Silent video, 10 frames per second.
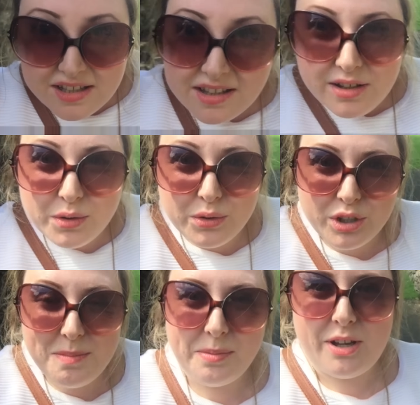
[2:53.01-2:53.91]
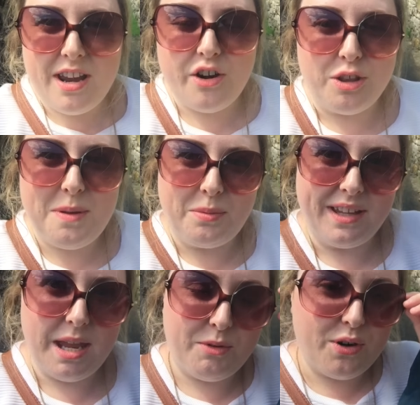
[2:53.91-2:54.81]
the only people that are here are the people
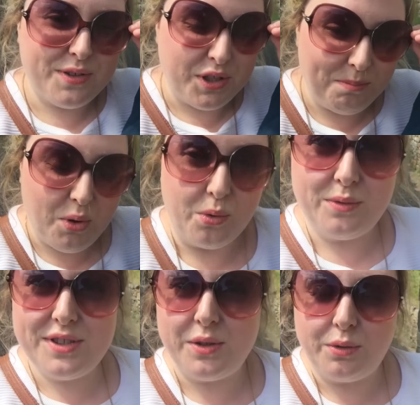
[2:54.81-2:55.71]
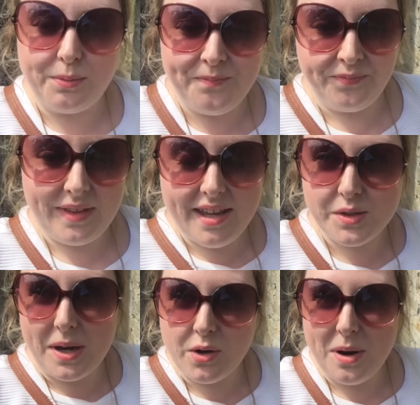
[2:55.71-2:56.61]
that came across in the boat, so
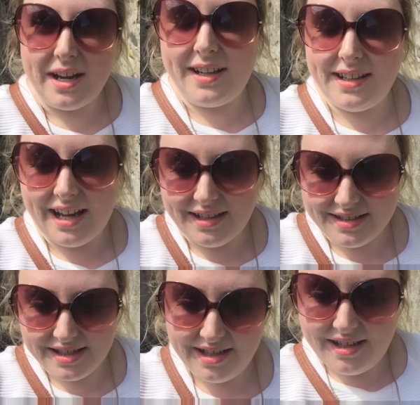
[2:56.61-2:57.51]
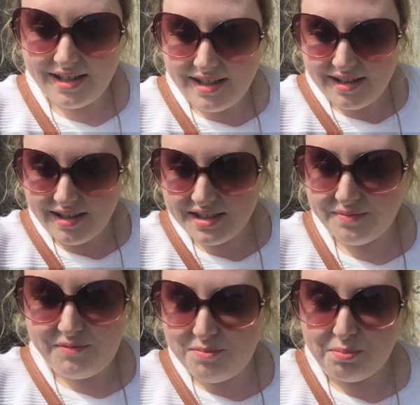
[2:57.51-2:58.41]
it's quite quiet and
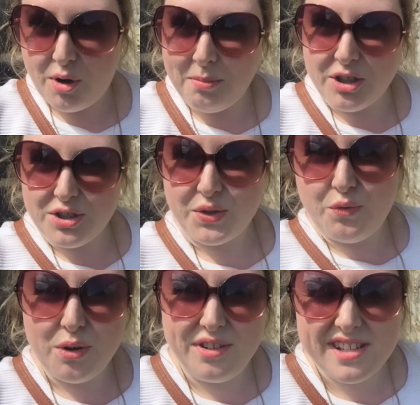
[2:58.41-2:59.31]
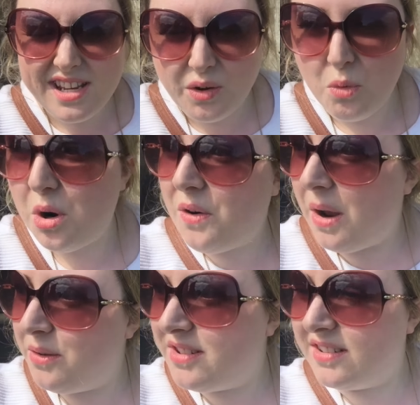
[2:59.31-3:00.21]
it's pretty much just ruins that you can walk
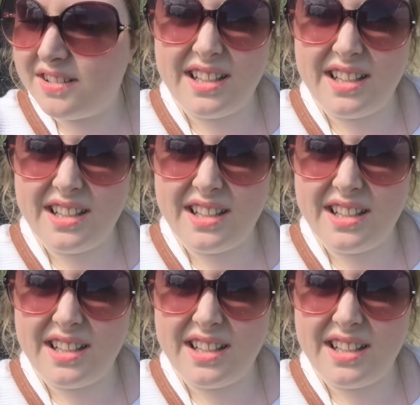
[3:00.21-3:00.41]
around and